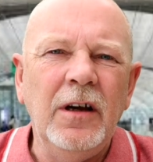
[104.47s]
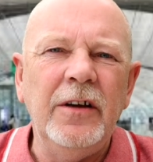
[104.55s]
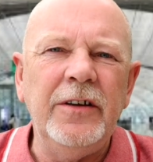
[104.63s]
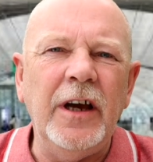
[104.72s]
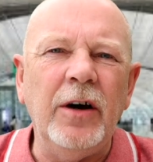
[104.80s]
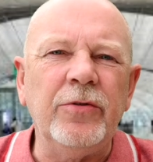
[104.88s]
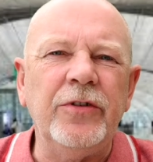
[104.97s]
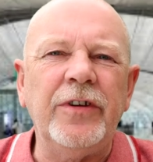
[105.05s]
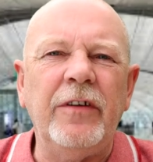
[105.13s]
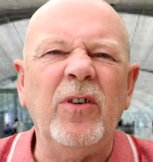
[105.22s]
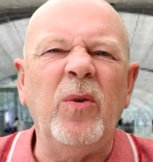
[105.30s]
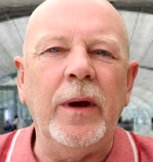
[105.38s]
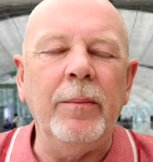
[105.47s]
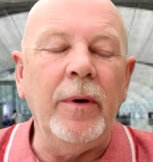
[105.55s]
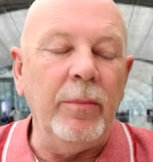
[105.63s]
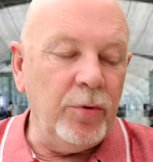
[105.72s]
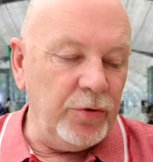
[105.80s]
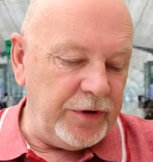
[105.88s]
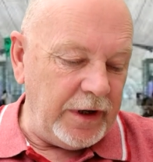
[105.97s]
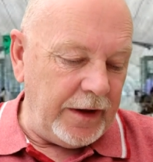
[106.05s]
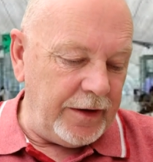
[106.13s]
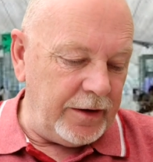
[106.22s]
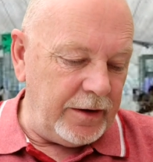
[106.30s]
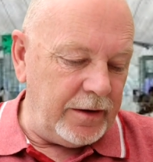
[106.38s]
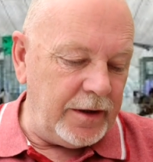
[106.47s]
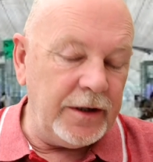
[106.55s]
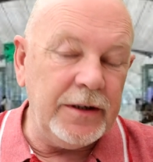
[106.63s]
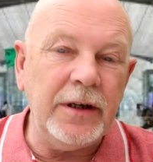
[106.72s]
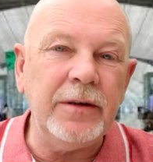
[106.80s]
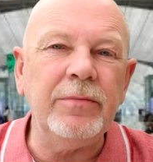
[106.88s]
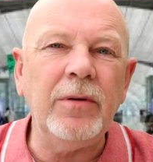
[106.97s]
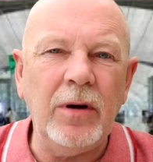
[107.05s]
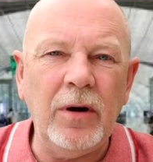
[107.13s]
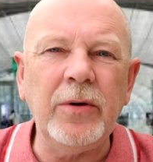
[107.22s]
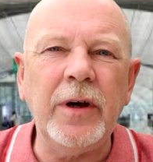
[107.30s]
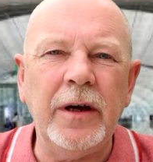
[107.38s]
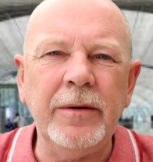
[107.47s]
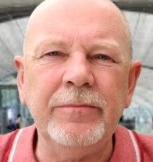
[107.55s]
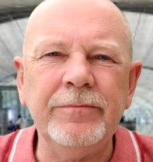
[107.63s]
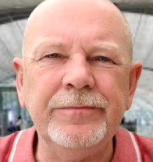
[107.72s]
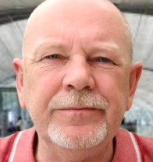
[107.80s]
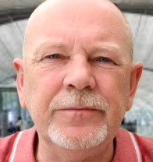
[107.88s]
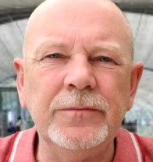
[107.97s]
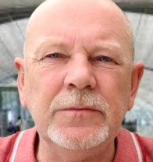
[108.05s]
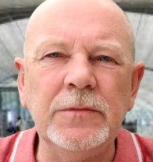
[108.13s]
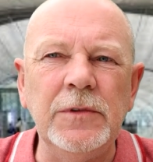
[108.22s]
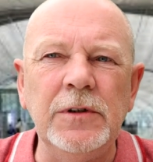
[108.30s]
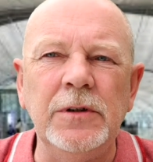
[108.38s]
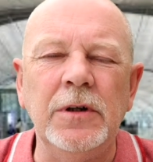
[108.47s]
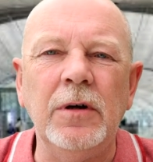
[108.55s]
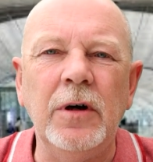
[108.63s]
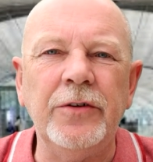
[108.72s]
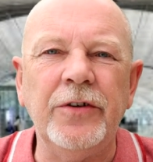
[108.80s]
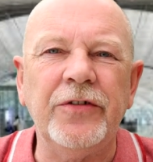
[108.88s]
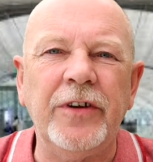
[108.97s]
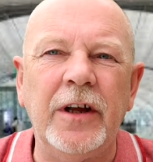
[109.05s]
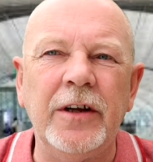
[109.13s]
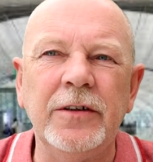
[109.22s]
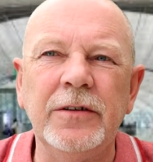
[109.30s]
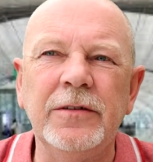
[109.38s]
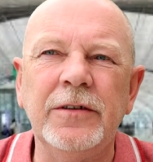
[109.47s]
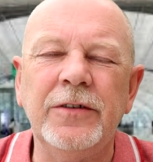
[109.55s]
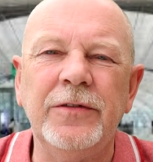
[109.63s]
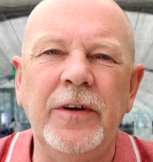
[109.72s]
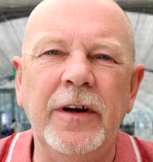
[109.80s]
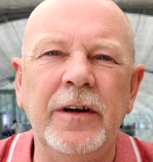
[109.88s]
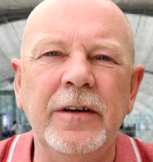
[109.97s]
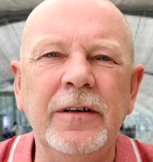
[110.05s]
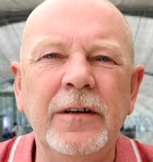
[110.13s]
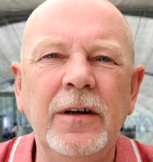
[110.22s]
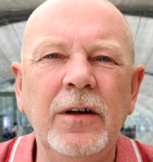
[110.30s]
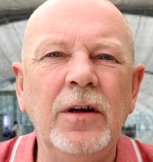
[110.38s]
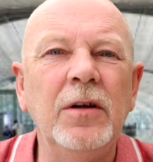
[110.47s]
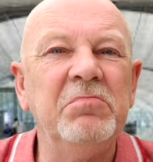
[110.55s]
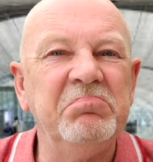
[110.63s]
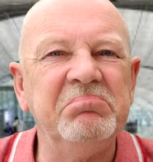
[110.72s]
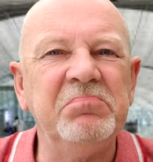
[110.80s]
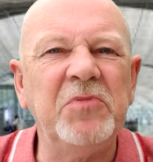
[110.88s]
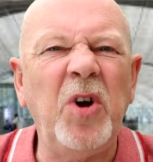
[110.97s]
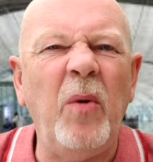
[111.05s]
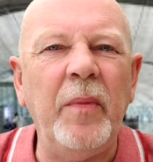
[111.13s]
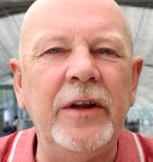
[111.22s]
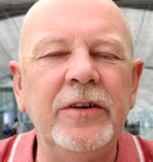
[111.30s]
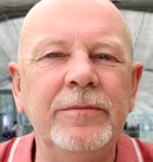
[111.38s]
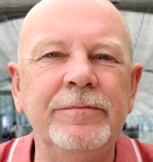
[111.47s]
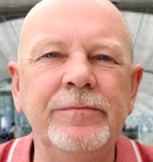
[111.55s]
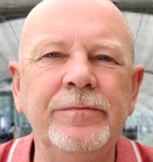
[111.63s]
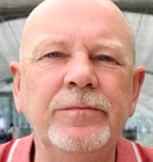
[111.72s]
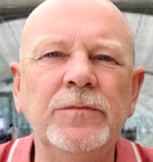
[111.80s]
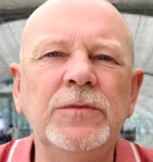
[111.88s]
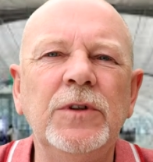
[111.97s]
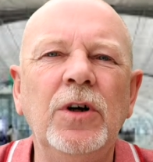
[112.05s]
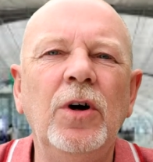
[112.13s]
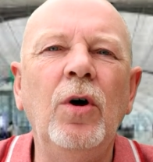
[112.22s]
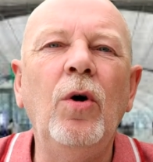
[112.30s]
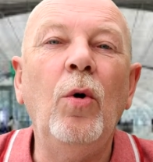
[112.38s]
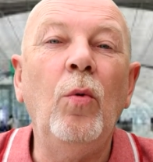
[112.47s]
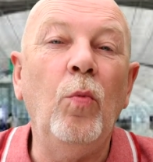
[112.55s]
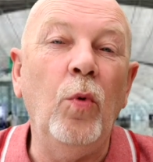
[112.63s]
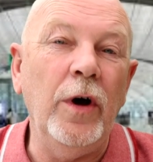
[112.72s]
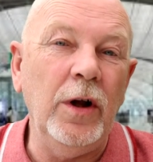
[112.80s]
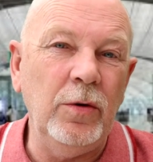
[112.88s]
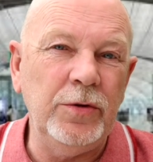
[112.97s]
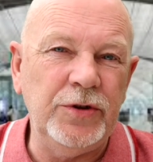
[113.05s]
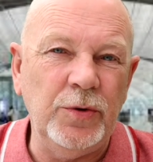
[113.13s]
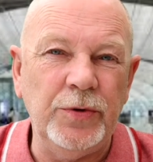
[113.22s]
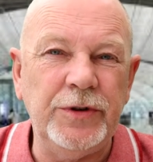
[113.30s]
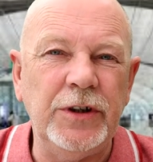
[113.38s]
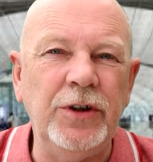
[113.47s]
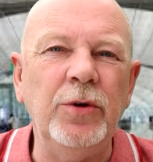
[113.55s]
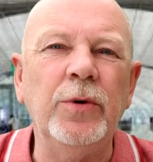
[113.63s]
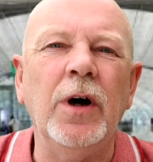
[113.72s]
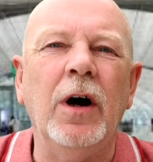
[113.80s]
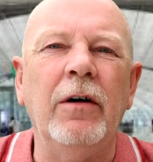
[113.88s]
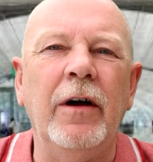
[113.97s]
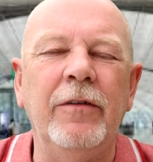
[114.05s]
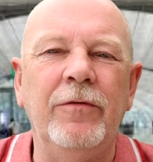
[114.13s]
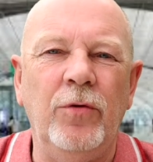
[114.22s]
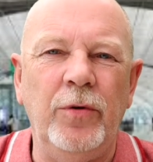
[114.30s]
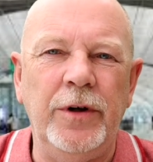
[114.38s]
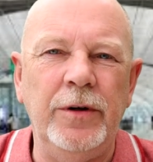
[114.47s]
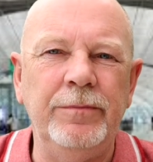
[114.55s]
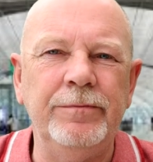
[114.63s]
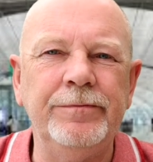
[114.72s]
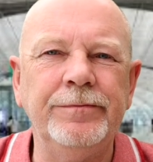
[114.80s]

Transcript: And the elders have a quick mumble together and they say, okay, understand, that's fair. Comment, we'll sort a new car out for you.